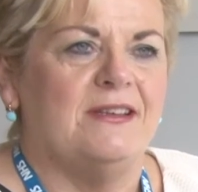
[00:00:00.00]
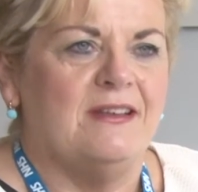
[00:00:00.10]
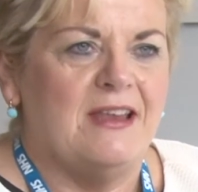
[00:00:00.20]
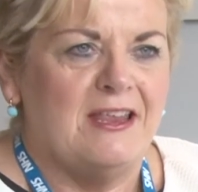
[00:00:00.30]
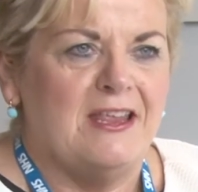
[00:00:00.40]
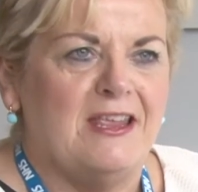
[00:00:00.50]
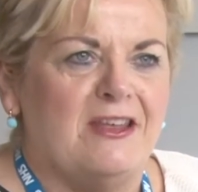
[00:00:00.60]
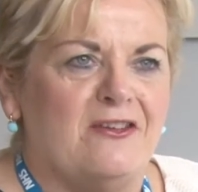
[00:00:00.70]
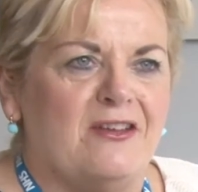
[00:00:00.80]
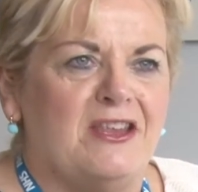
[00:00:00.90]

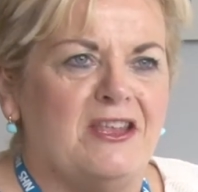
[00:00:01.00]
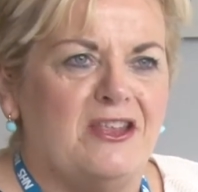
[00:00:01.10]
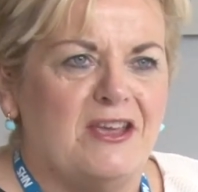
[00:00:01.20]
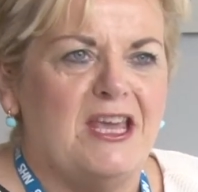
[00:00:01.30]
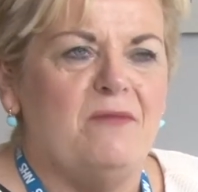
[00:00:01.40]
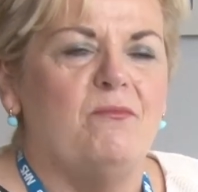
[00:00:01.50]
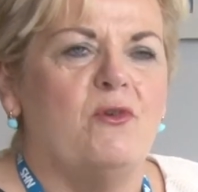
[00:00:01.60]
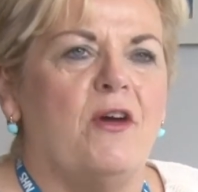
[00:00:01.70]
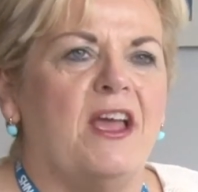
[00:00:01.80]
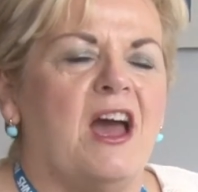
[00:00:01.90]
and you keep
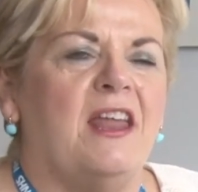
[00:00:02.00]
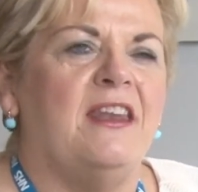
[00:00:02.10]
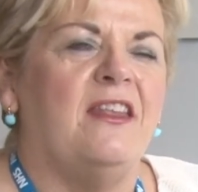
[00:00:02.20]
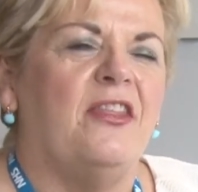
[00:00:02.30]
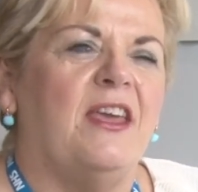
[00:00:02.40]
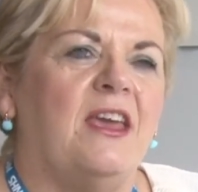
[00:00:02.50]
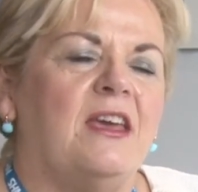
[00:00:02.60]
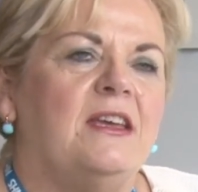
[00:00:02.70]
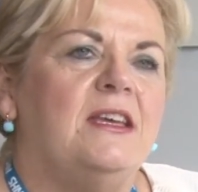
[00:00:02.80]
going on, and I think